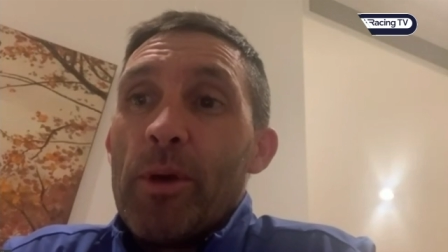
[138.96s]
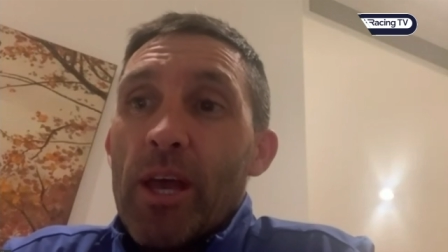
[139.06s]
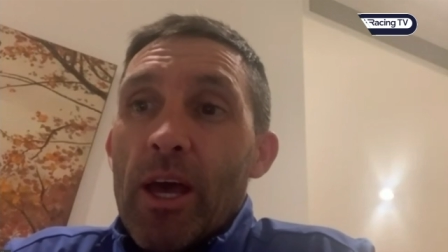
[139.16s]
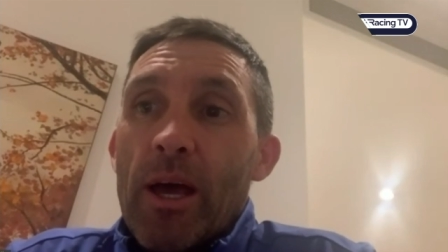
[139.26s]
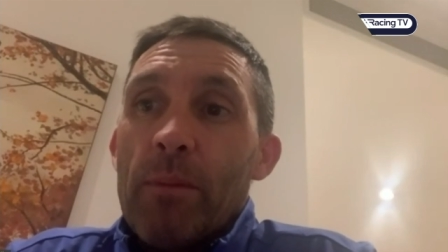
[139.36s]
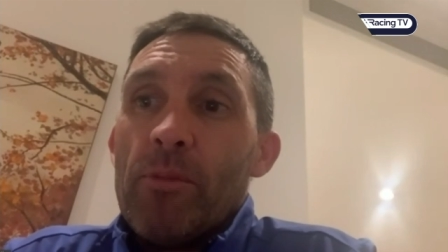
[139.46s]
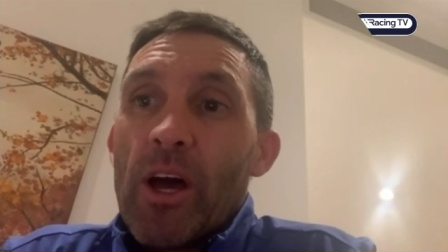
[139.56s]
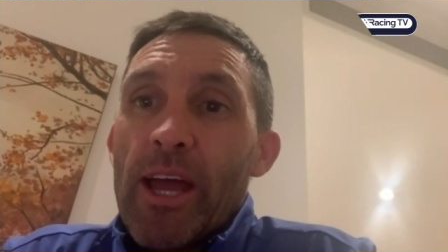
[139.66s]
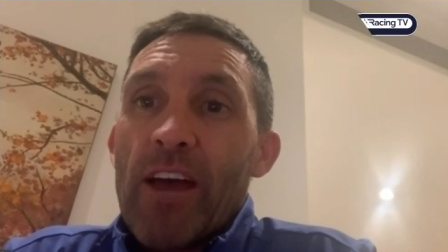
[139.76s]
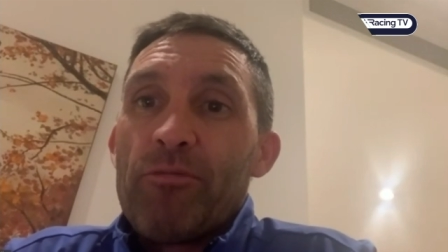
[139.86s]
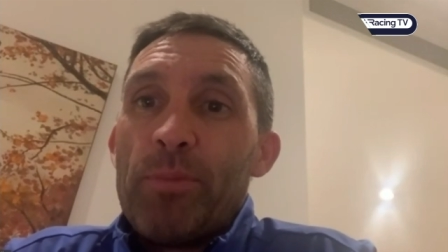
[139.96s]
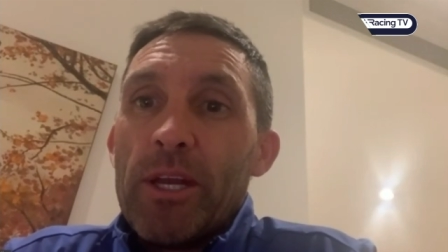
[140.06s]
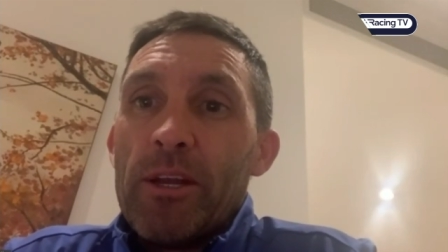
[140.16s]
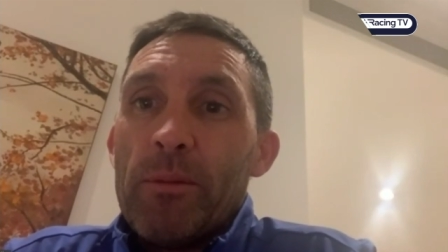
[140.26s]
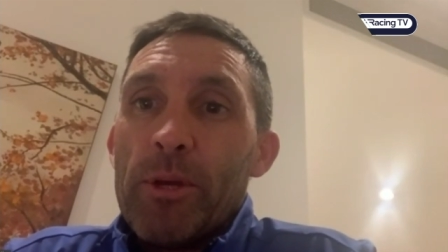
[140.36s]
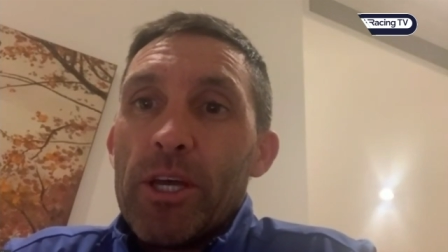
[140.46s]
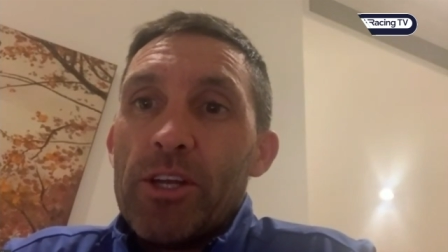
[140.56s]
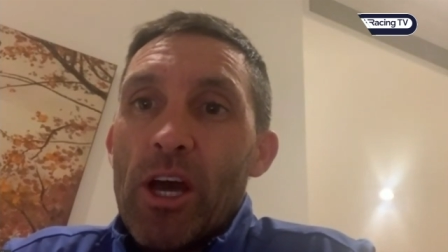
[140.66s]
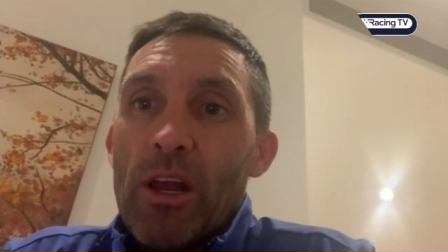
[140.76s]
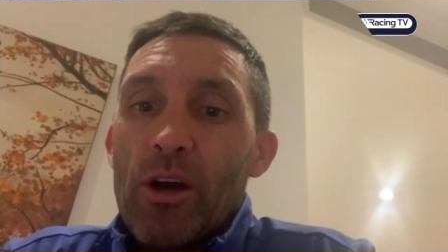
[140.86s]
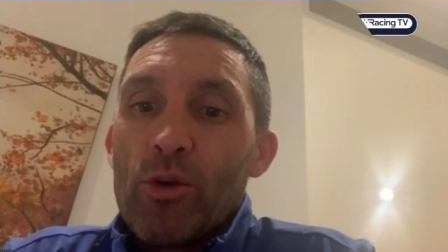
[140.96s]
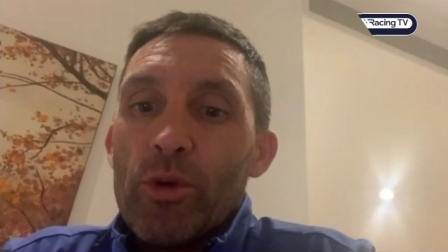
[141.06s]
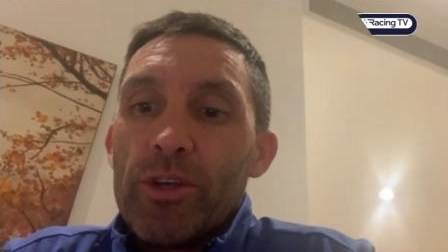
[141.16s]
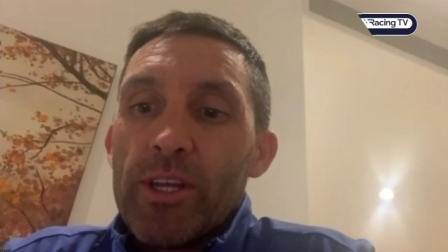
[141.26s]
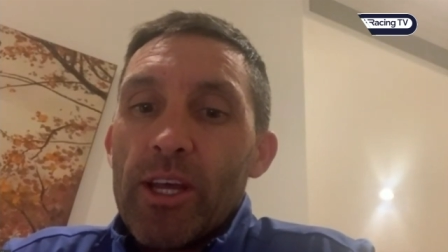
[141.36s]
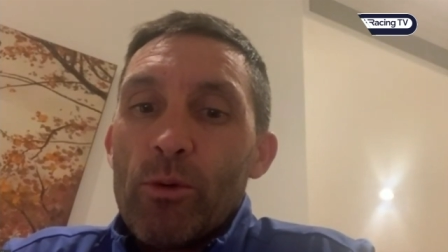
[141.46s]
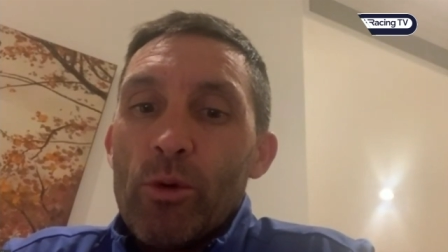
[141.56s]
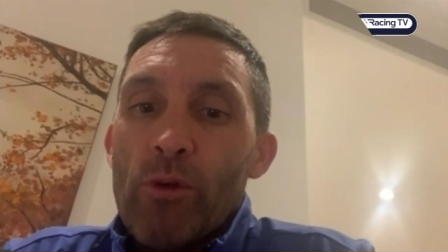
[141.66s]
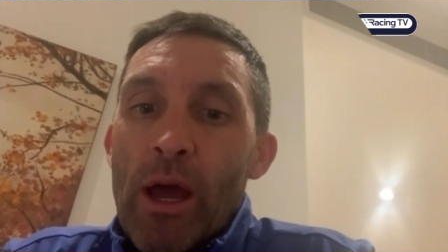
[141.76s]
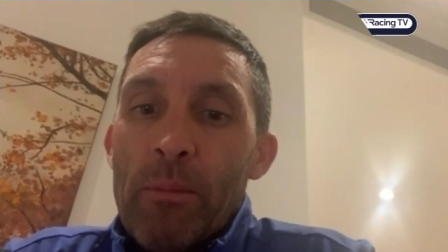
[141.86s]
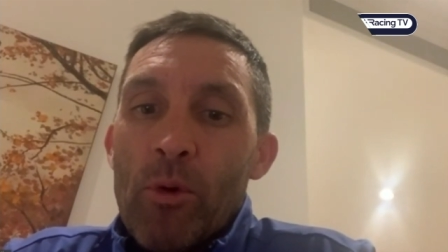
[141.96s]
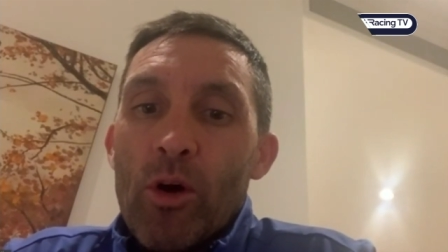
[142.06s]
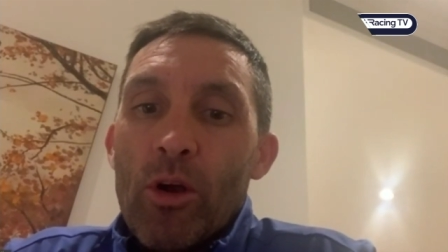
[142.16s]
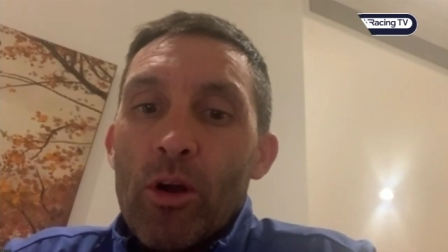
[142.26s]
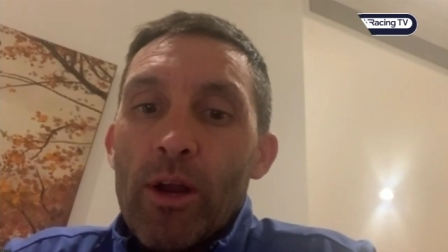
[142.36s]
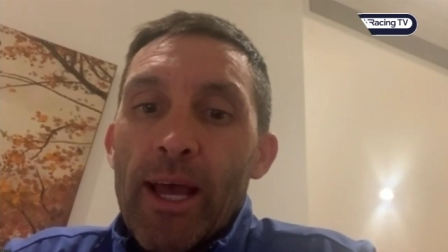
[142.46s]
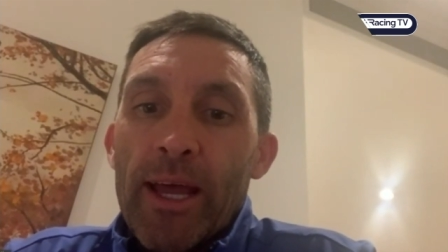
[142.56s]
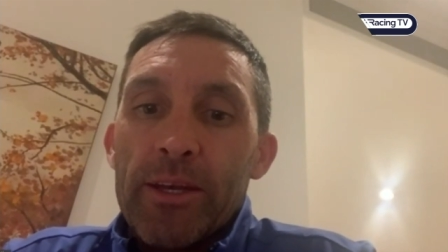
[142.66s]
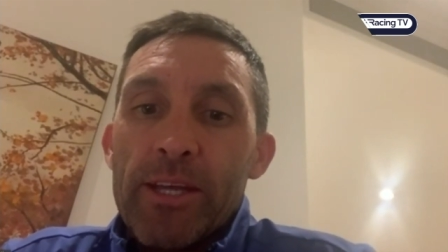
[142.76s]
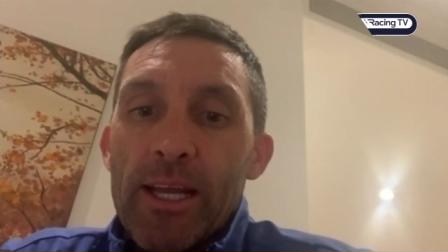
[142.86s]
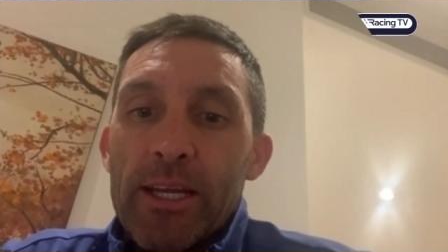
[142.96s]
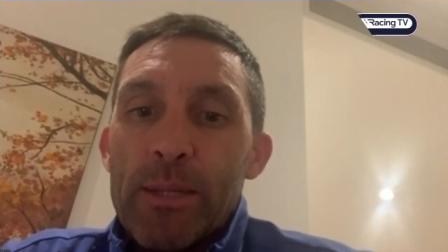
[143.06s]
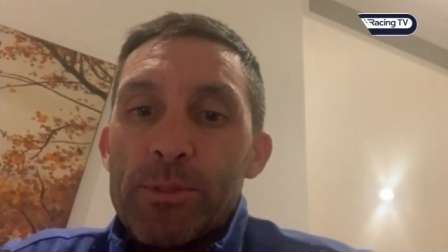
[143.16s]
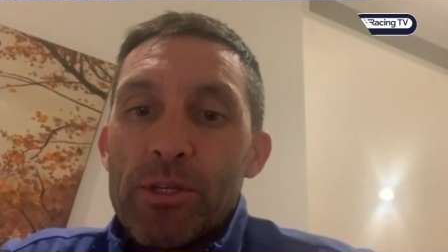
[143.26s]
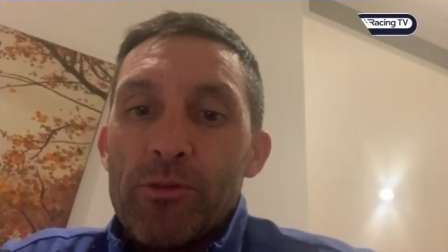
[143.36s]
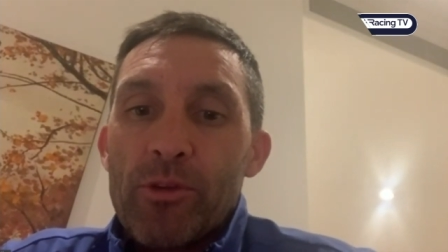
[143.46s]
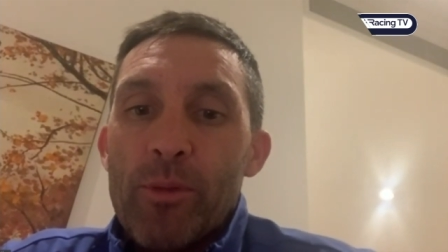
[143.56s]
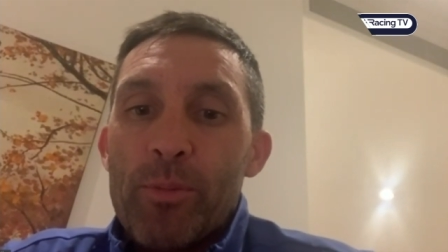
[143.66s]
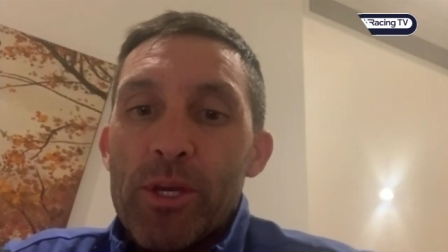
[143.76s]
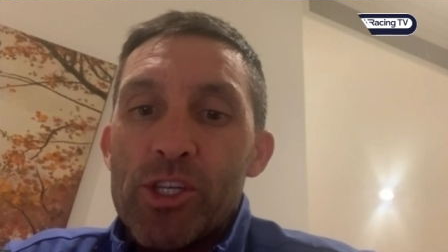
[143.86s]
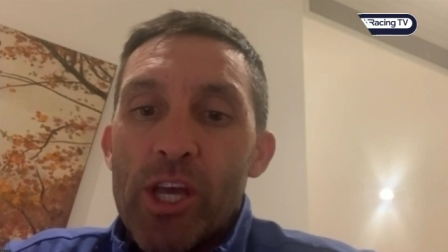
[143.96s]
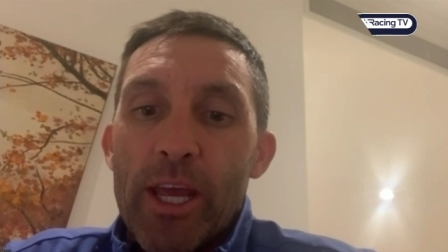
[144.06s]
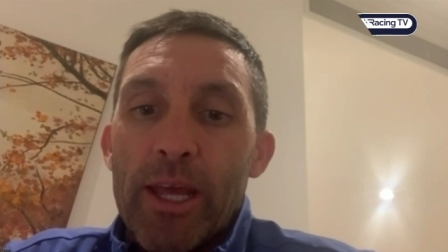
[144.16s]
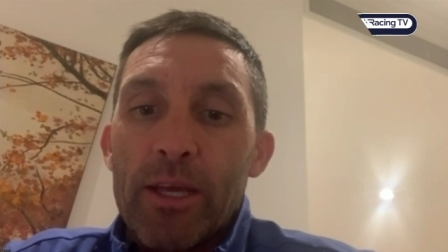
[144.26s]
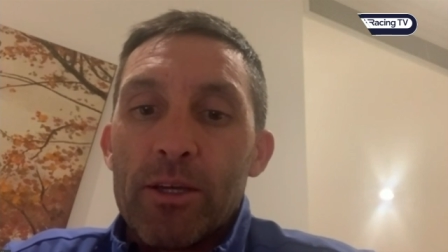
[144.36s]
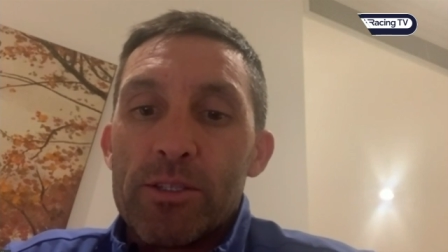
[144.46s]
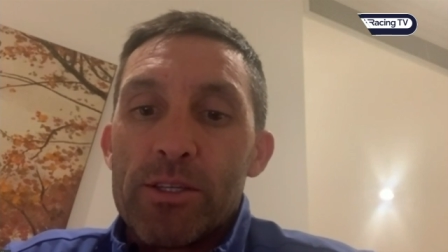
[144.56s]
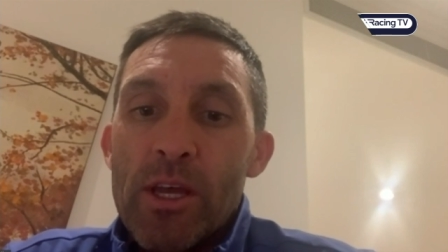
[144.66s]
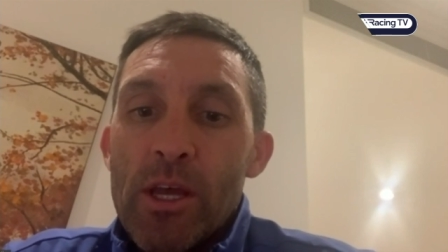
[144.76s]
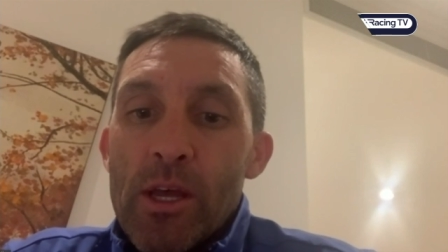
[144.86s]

bit. Um, I have been in a bit of dialogue with uh, Ryan Moore and Dale Gibson from the PJA because,